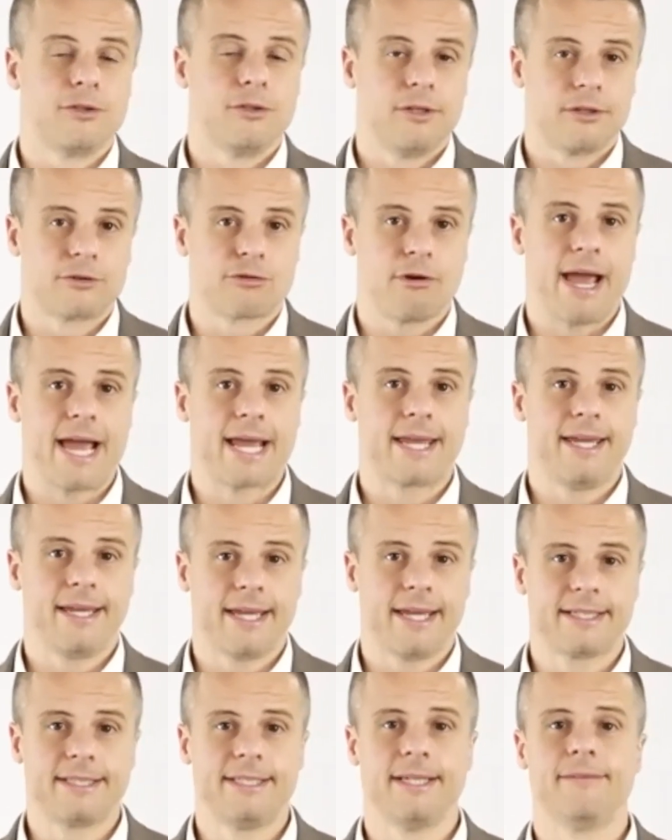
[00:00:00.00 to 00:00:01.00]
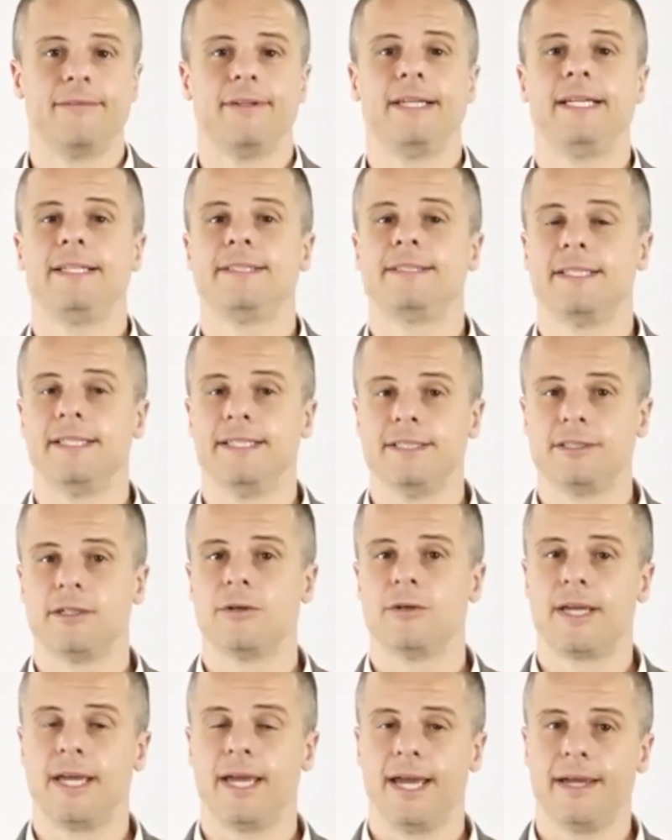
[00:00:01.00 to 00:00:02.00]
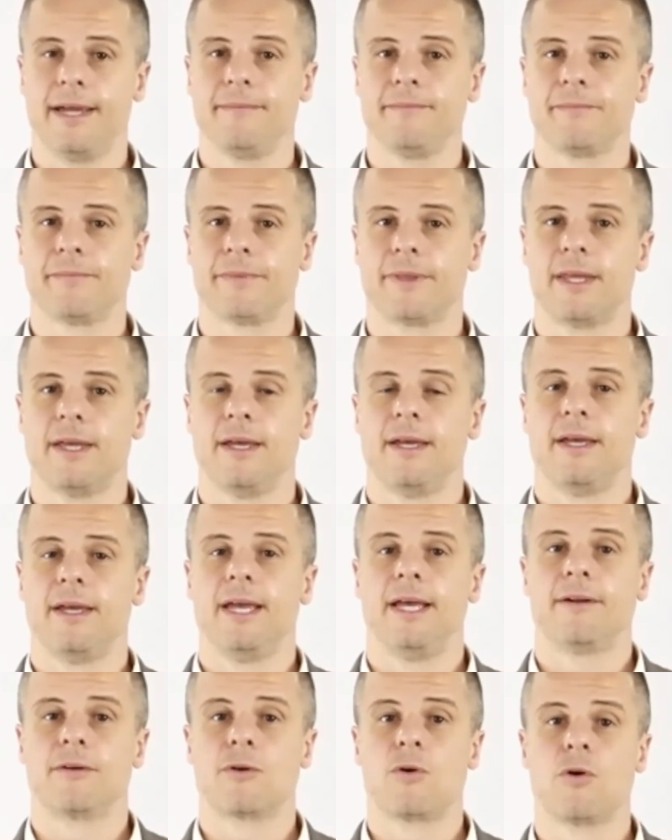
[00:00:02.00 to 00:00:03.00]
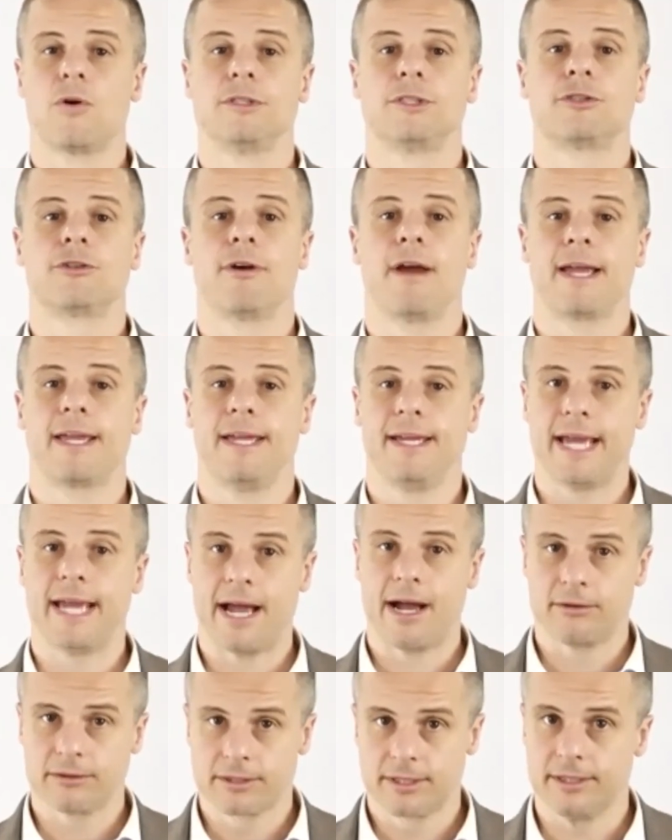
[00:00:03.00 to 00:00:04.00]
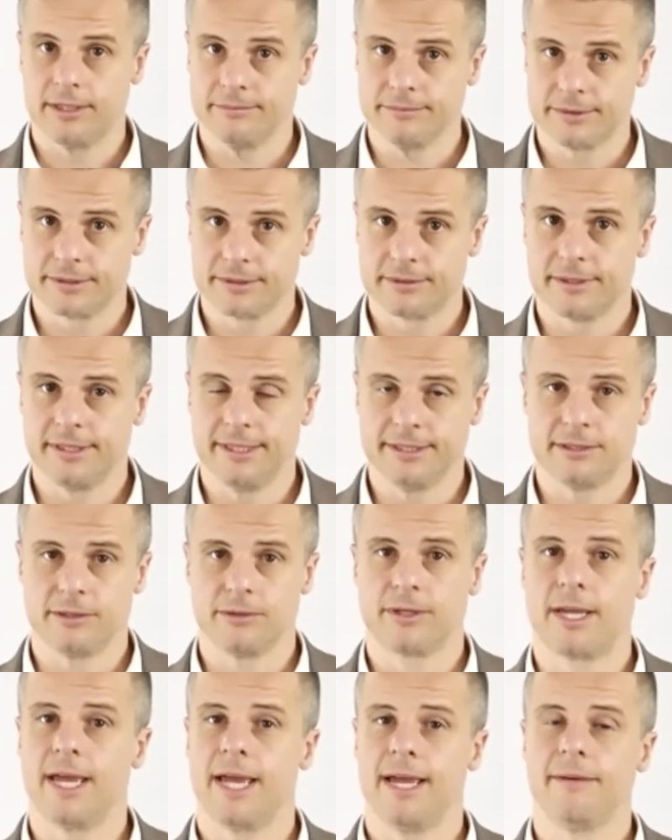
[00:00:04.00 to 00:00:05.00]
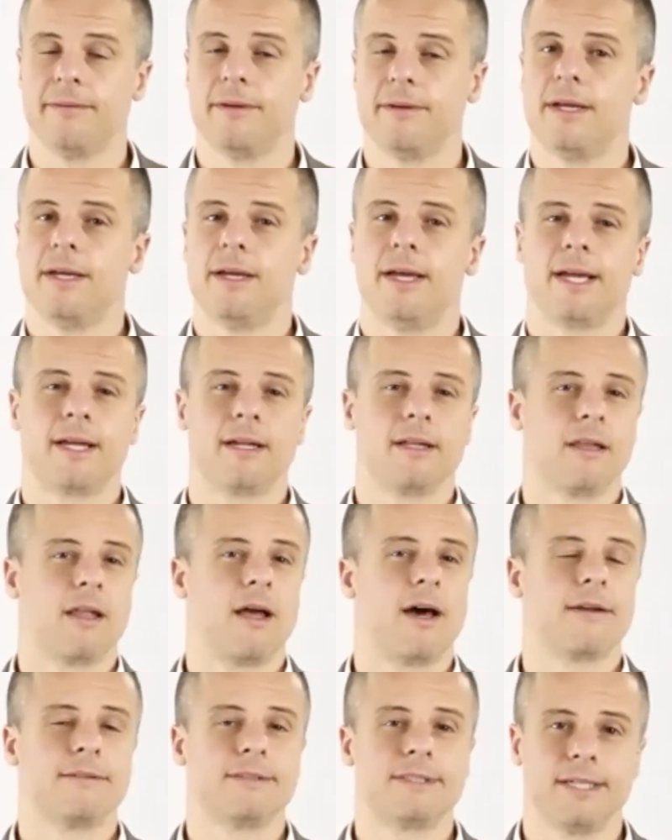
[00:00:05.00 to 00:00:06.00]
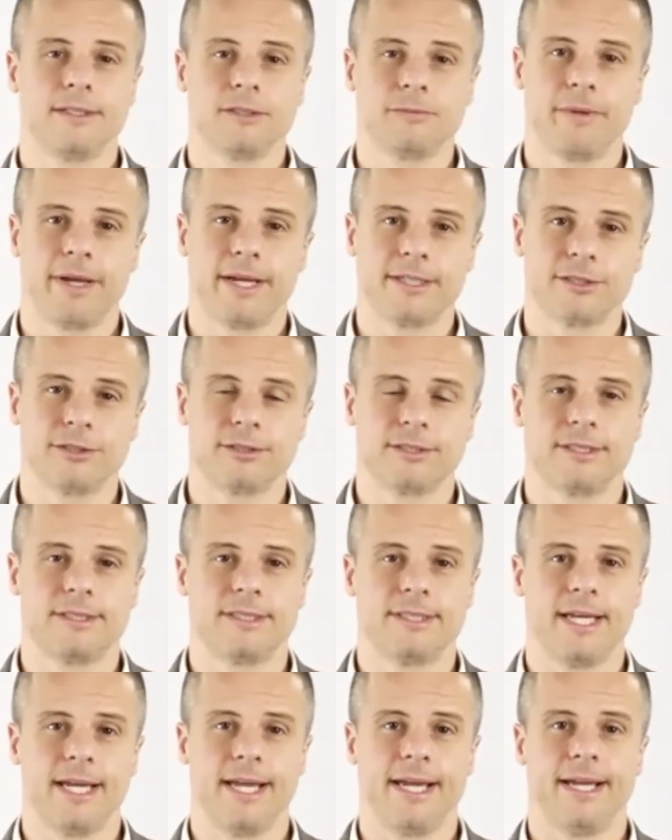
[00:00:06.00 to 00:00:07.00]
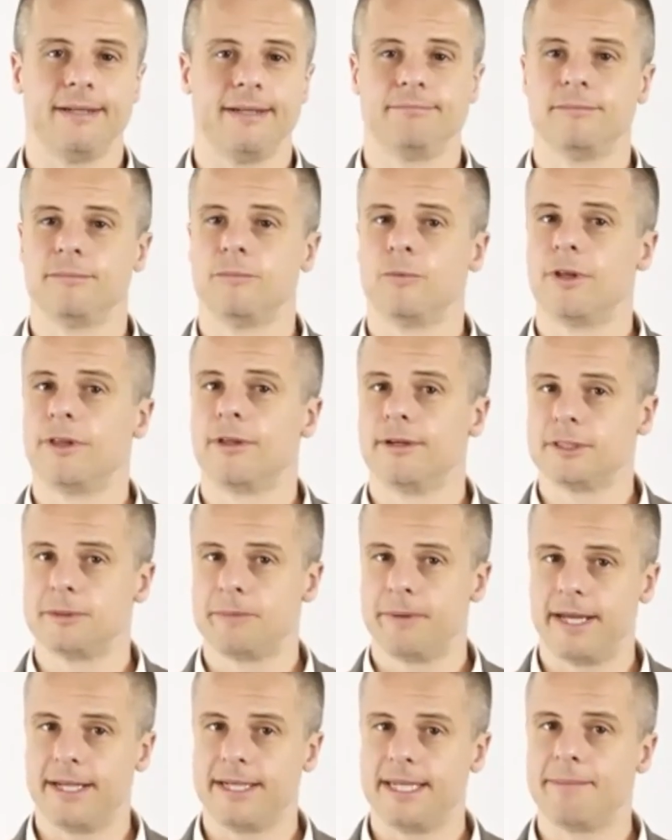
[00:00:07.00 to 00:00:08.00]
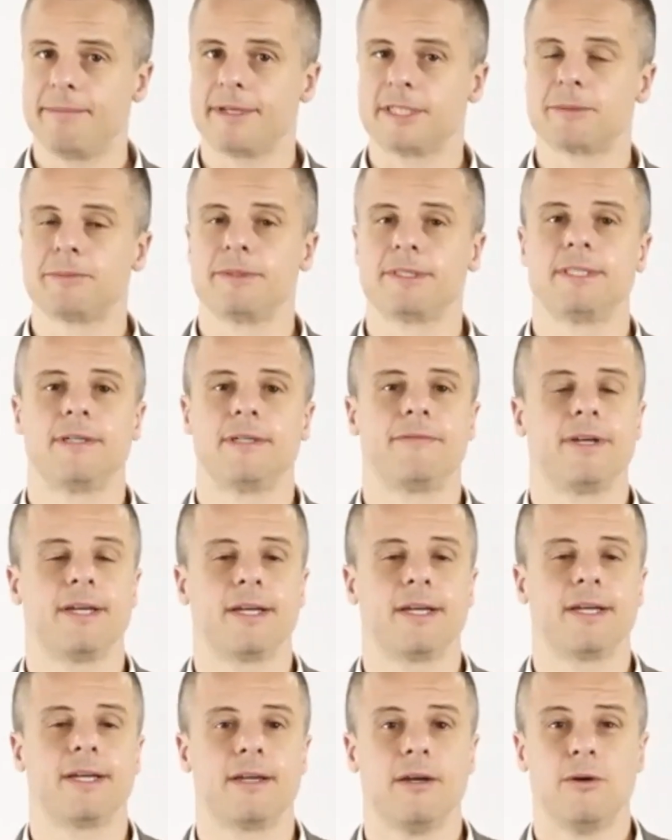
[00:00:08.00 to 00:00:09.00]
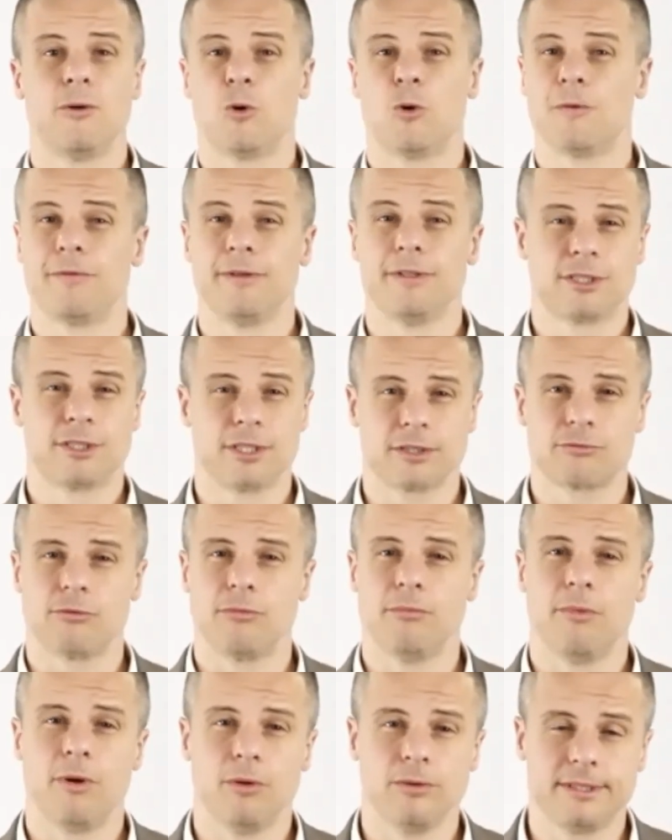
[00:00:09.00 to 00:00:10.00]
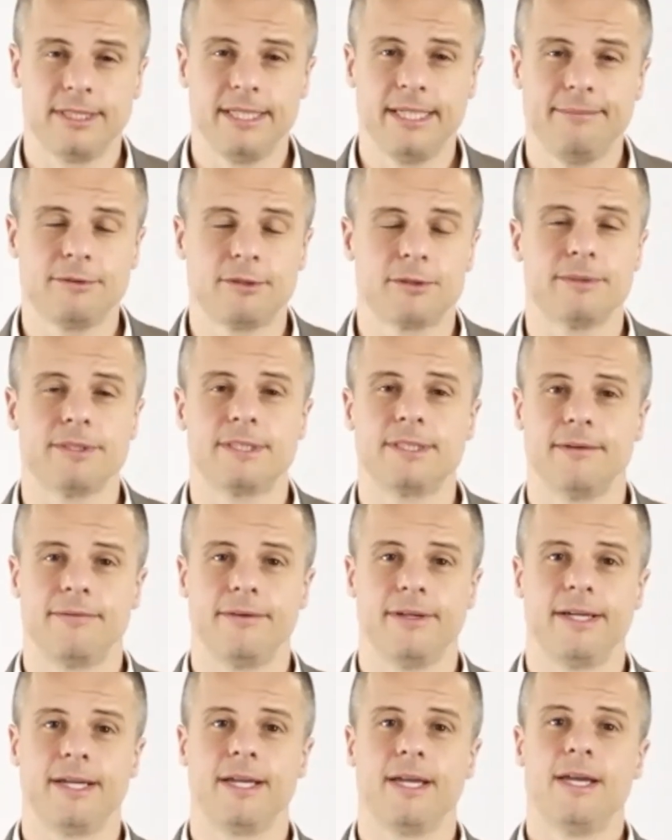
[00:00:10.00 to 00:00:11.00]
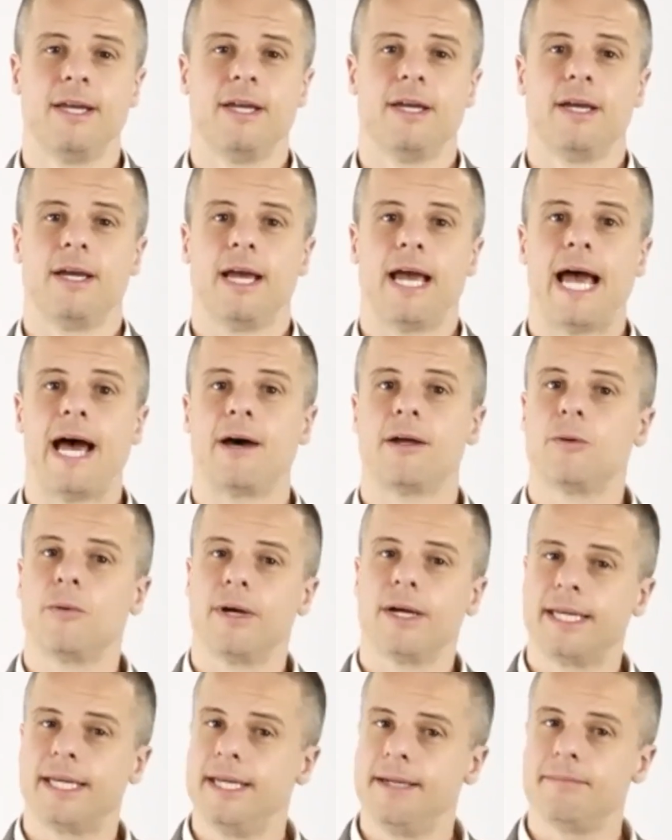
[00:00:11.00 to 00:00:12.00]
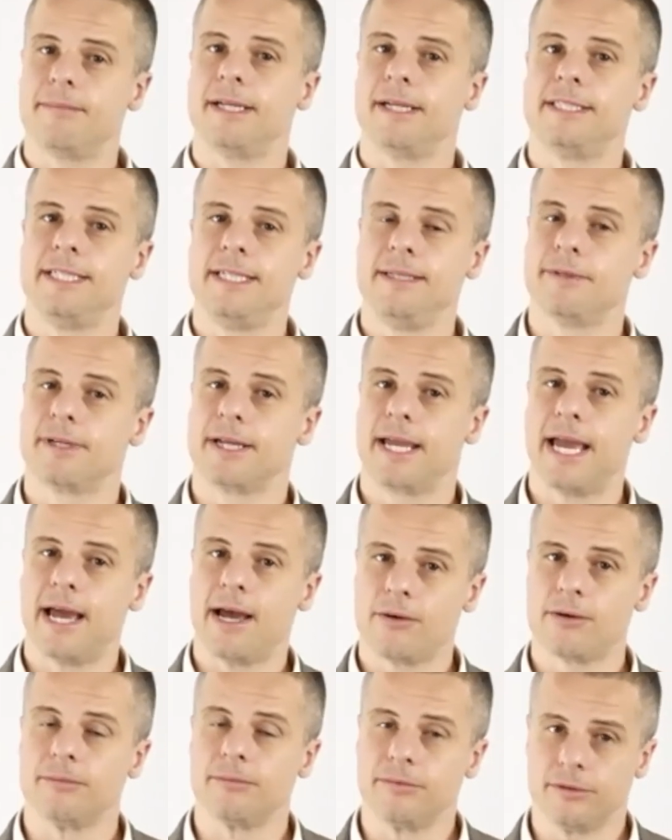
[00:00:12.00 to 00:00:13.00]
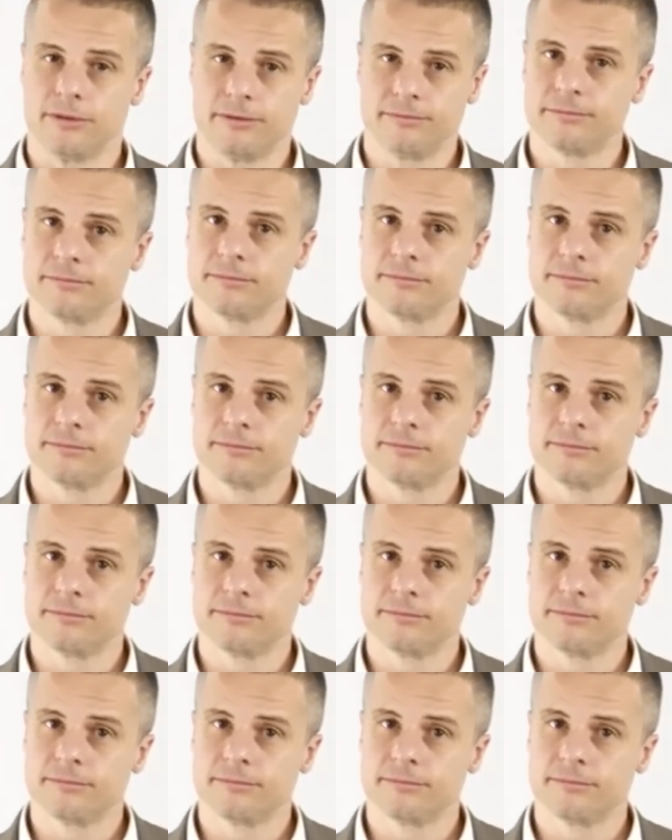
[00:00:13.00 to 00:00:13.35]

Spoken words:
tracking activities is okay. And of course, tracking outcomes is okay. I get a lot of sales managers that say, whether it's pandemic specific or if it's just remote team specific, how do I keep my team accountable